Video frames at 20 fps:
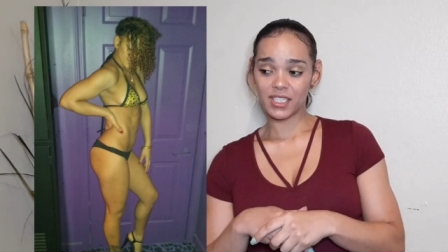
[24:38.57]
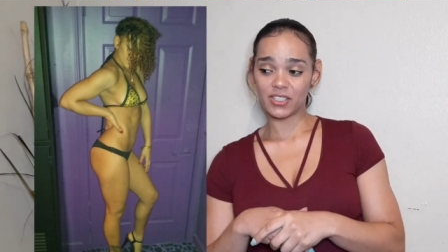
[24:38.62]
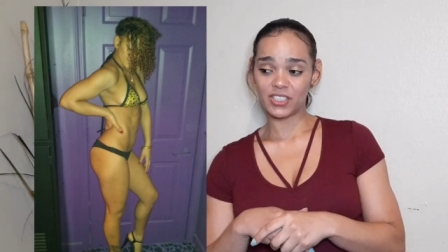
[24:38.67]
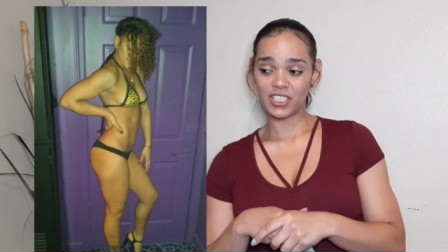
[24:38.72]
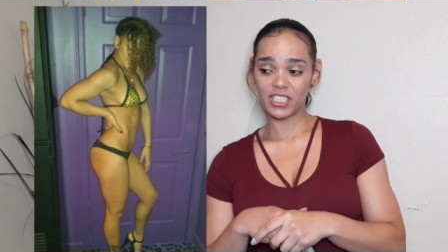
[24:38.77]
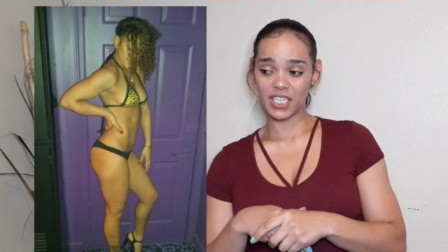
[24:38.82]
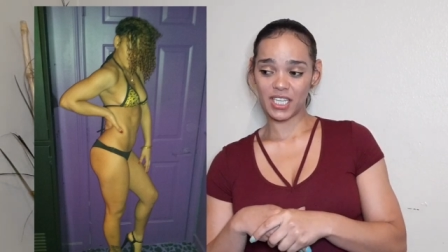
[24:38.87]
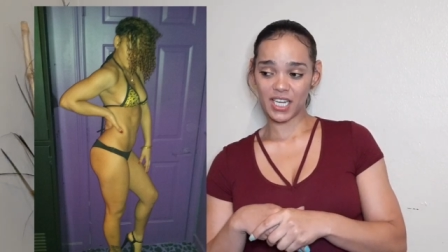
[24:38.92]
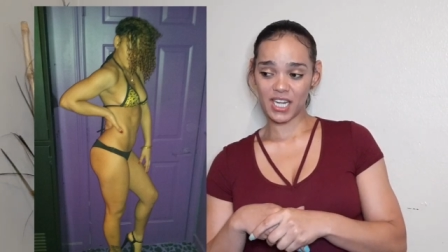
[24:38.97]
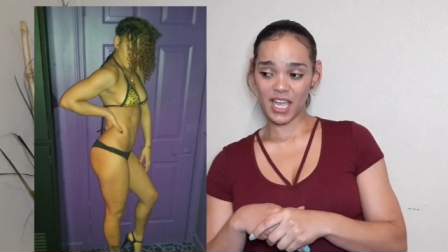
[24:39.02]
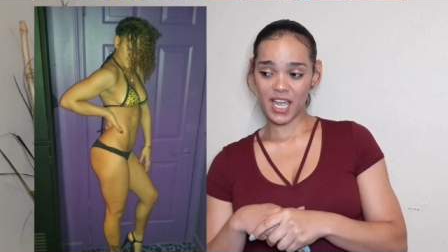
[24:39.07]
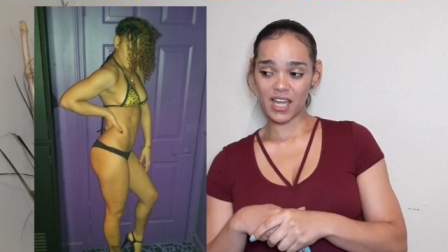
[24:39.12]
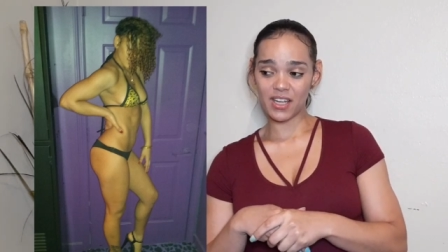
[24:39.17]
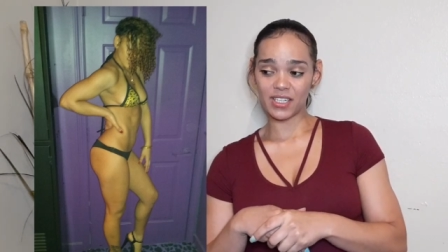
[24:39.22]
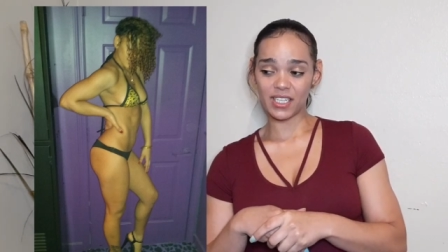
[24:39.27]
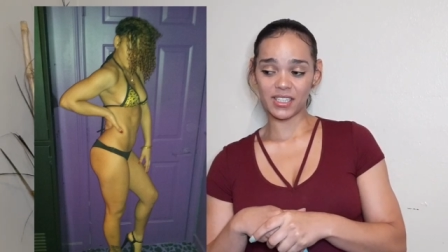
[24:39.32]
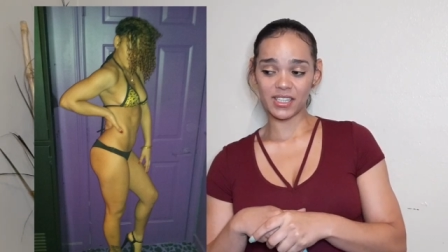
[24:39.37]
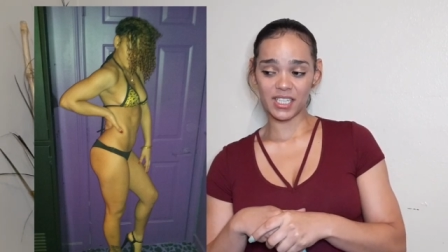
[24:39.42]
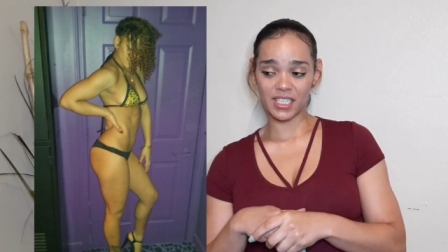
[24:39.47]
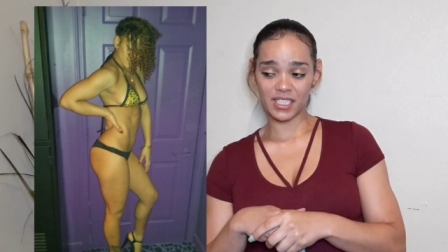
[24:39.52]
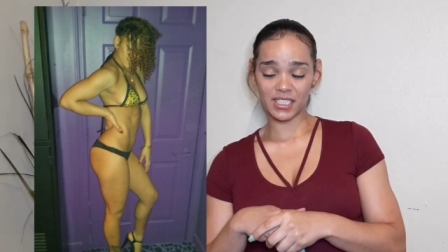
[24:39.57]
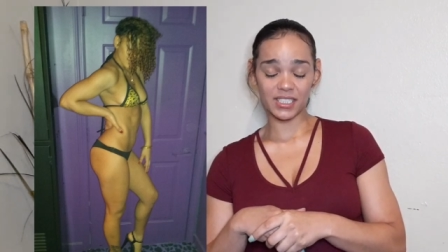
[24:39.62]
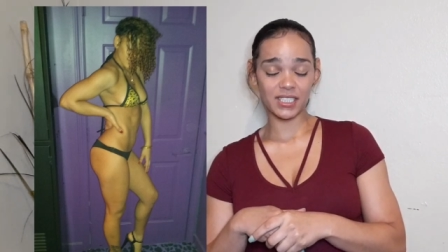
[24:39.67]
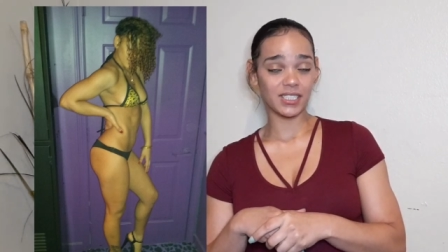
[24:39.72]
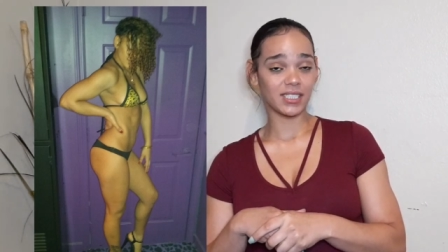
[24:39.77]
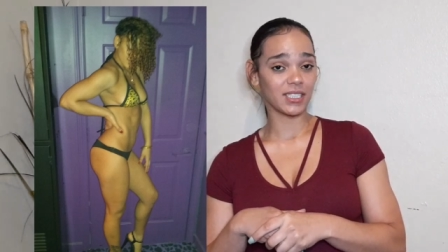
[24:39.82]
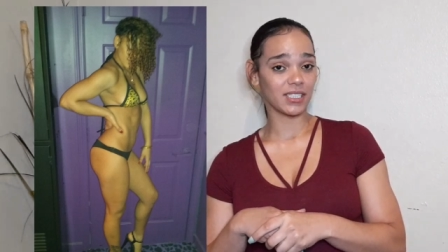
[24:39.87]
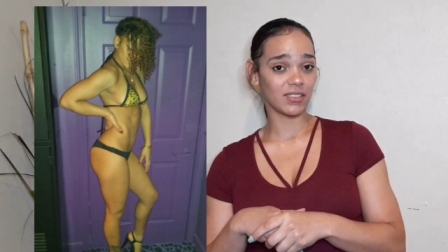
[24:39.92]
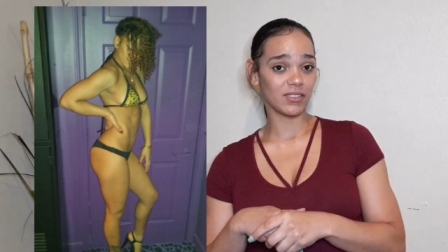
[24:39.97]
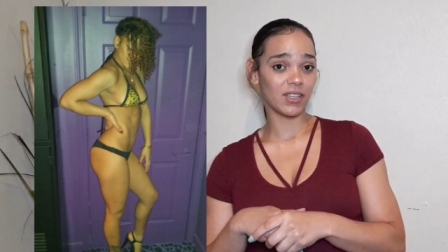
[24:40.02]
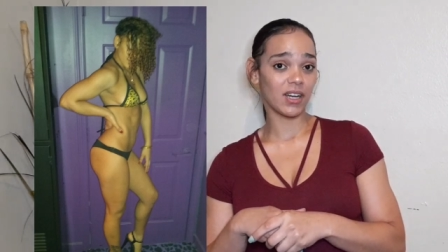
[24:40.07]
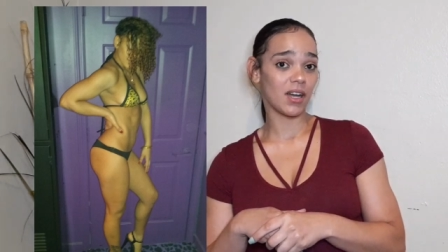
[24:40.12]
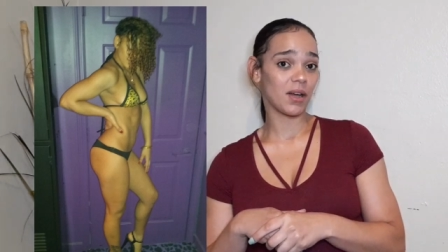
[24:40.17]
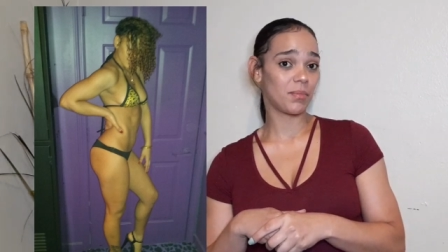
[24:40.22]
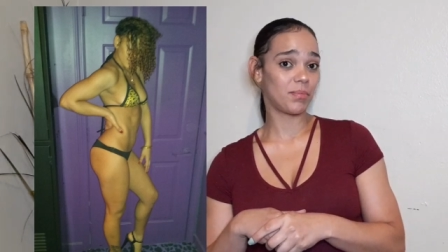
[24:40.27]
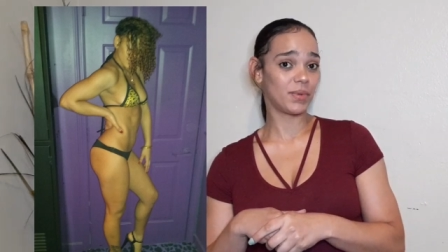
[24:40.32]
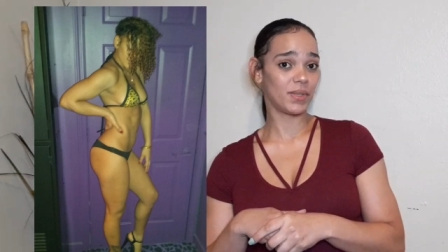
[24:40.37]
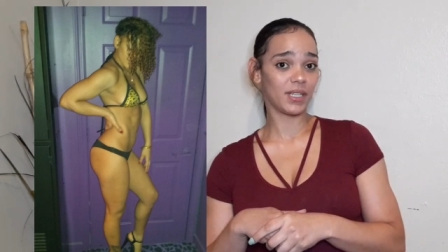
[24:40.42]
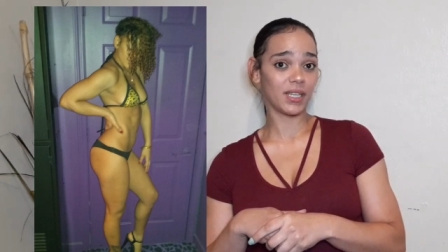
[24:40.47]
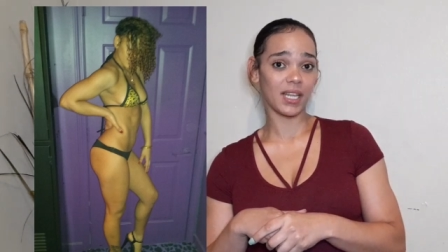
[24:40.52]
Go check it out. I think it's still
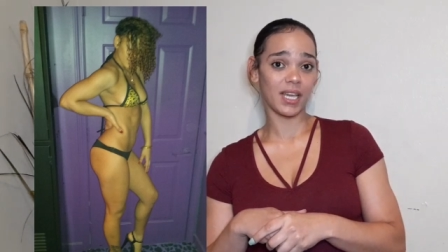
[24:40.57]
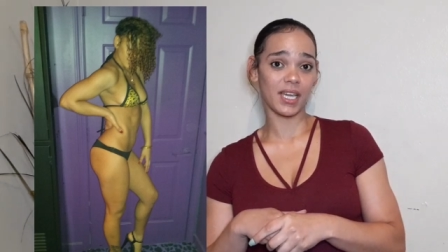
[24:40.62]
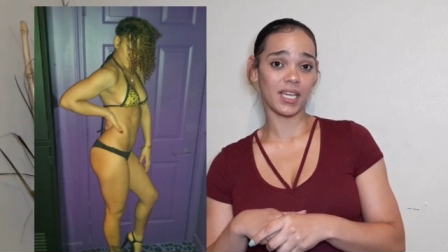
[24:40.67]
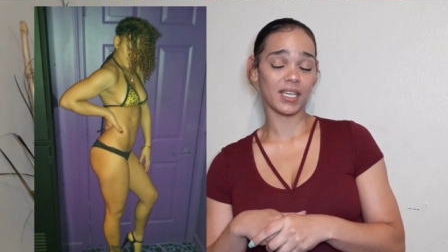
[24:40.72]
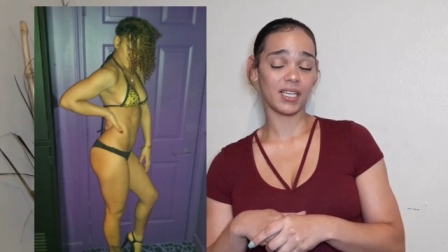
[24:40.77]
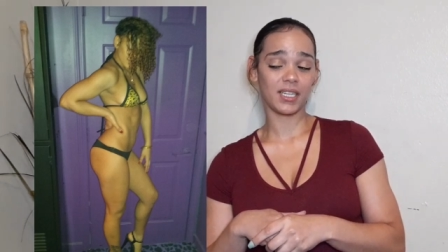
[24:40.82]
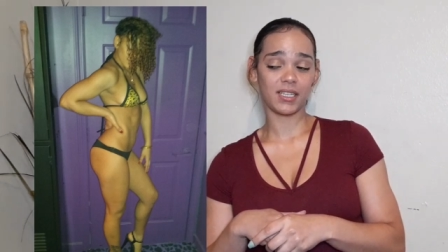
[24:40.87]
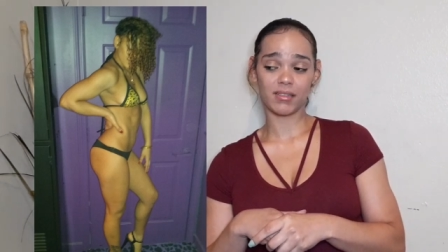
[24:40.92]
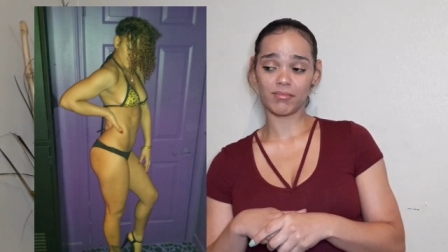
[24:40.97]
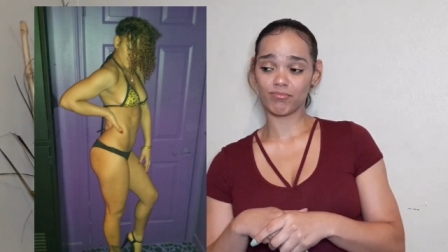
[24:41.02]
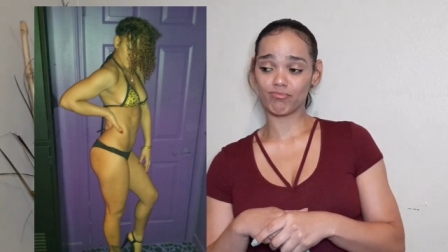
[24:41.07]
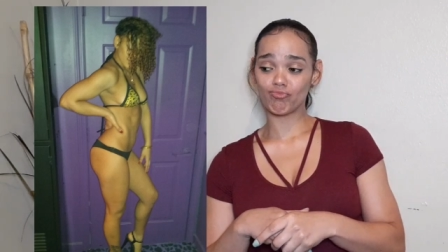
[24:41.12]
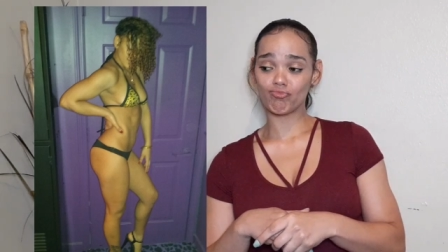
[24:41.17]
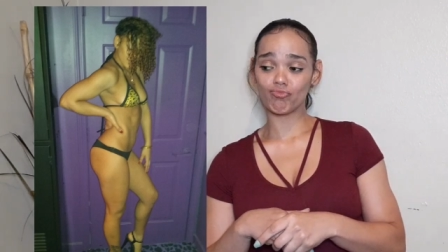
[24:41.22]
up and like